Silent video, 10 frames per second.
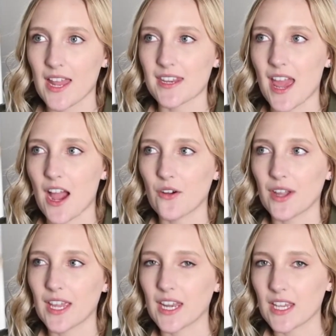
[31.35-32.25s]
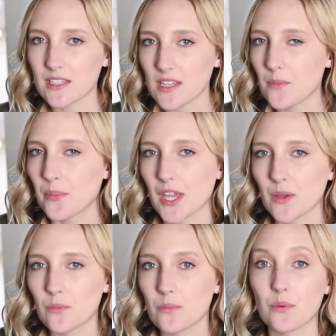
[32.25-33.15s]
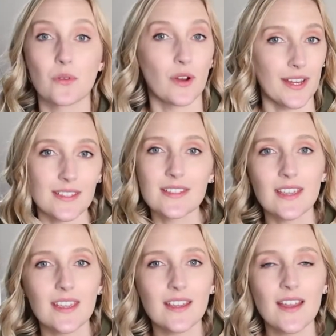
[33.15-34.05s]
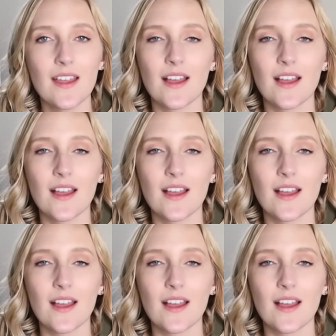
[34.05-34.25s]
Now it is a bit pricey